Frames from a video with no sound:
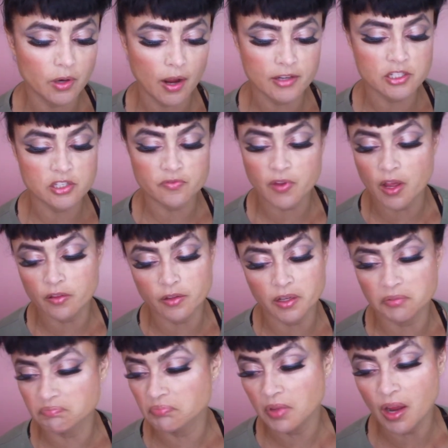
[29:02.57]
I just found
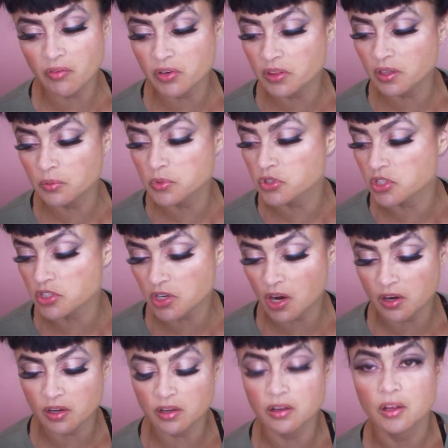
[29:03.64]
like everything was just
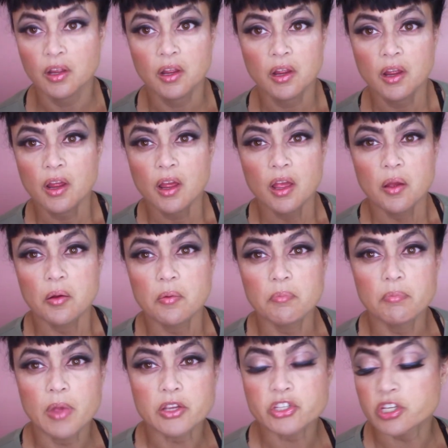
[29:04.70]
kind of
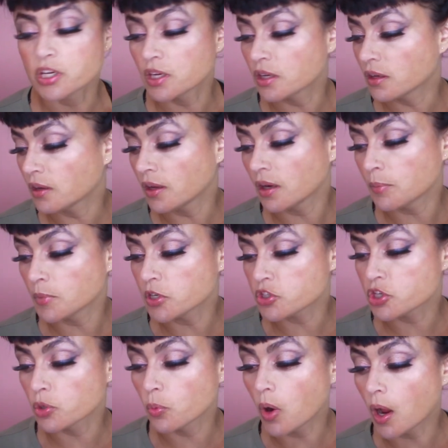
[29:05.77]
meshing and I'm not
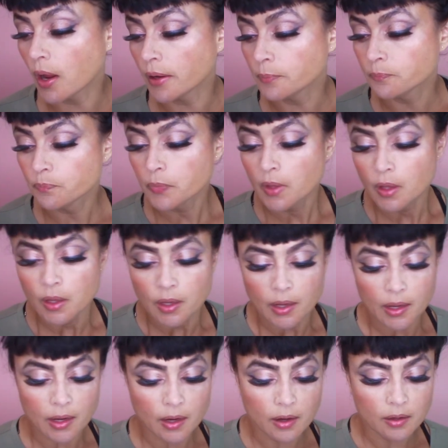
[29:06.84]
sure why.
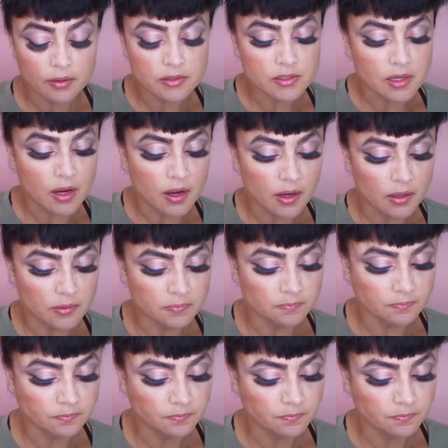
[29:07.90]
And um,